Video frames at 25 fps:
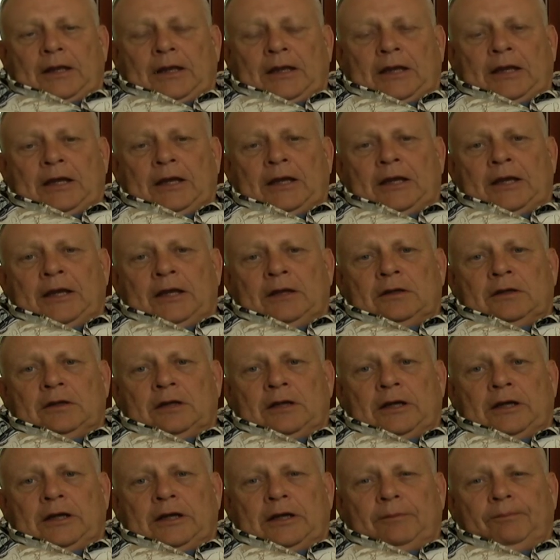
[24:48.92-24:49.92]
And
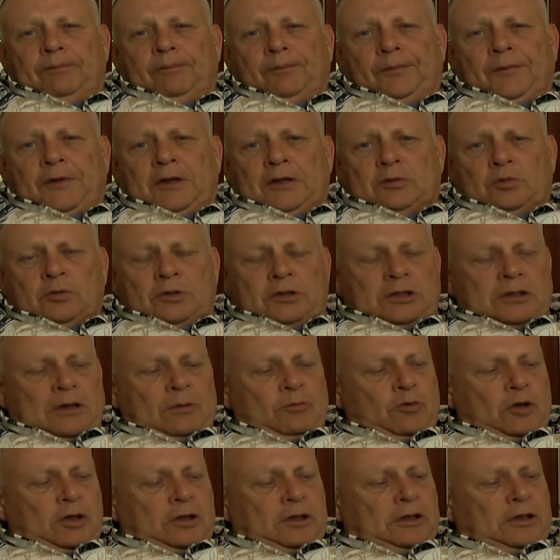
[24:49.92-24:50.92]
uh, this was
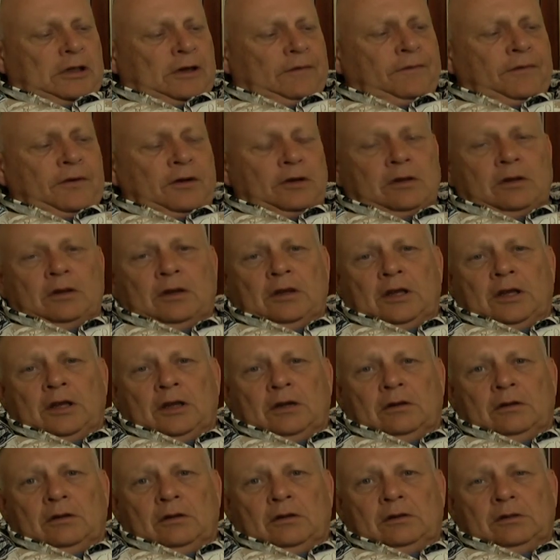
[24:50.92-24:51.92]
somewhat different
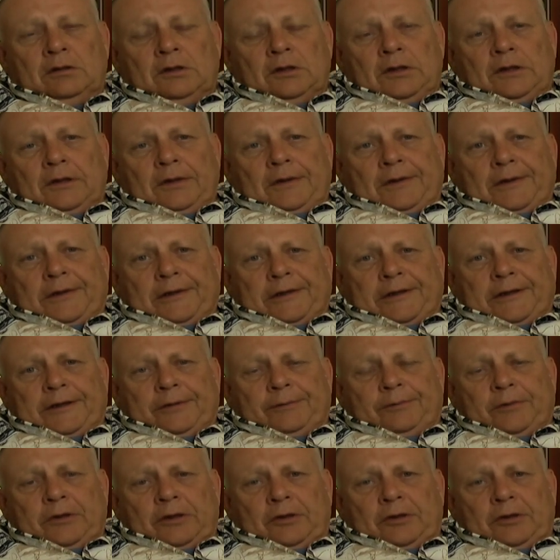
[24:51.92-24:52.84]
than uh,